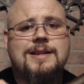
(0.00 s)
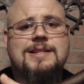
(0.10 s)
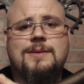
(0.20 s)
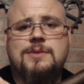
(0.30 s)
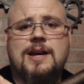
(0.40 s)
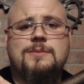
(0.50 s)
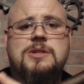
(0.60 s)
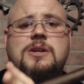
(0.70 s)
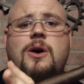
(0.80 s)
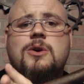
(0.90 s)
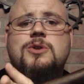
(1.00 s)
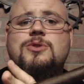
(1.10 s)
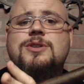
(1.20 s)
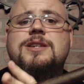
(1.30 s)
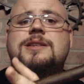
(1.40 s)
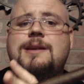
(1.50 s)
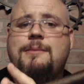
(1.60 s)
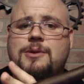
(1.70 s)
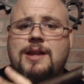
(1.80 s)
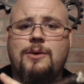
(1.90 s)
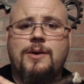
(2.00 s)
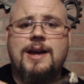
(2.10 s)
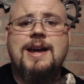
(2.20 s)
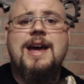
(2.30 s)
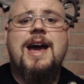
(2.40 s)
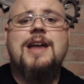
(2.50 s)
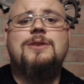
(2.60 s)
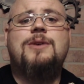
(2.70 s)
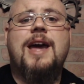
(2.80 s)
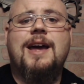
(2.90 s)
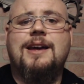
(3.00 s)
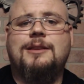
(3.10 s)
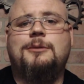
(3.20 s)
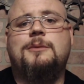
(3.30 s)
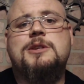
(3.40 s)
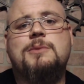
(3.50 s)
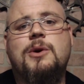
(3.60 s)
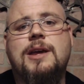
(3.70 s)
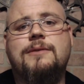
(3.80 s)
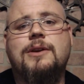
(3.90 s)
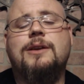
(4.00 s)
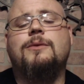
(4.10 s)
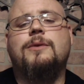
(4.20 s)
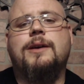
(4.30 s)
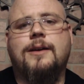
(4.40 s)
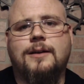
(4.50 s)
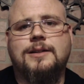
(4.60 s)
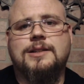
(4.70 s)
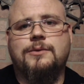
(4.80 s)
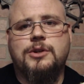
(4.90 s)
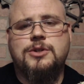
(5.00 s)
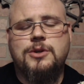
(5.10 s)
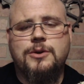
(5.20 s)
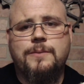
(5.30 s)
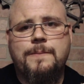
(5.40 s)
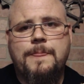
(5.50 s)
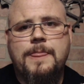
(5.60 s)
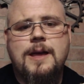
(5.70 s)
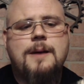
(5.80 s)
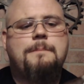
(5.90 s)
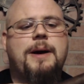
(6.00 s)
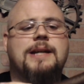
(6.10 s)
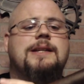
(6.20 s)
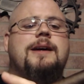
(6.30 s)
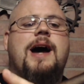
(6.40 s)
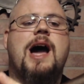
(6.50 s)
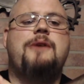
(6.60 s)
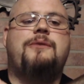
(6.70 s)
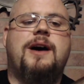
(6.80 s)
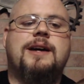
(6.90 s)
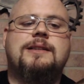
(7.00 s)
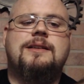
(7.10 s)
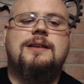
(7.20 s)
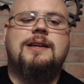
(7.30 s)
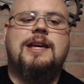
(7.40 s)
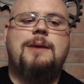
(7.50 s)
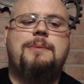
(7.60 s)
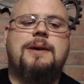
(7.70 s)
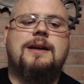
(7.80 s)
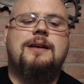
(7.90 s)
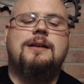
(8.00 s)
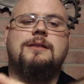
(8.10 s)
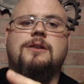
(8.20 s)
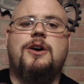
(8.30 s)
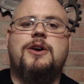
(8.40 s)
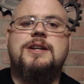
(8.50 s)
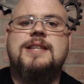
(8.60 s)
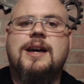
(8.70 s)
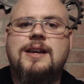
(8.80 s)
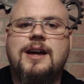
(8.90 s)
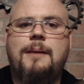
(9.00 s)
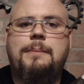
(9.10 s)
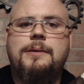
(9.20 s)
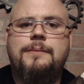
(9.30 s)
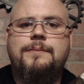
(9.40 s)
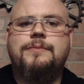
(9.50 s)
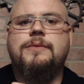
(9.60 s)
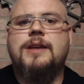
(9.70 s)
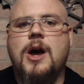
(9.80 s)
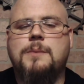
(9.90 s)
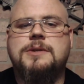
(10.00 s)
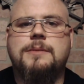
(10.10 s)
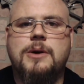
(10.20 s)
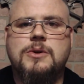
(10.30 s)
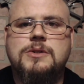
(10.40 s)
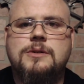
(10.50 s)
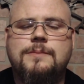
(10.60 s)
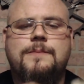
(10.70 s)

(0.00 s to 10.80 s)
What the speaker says: Sometimes cigars are just stubborn that way, and you can't get them to smoke even, regardless of what you do. But I find keeping the long side up helps the most.